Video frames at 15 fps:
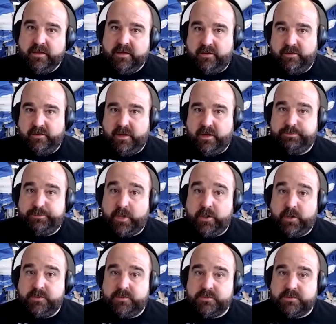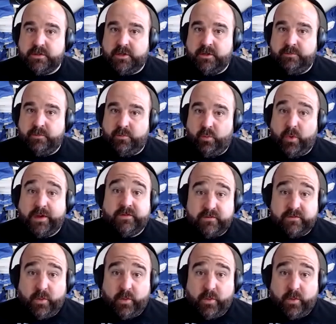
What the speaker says: because their bones waste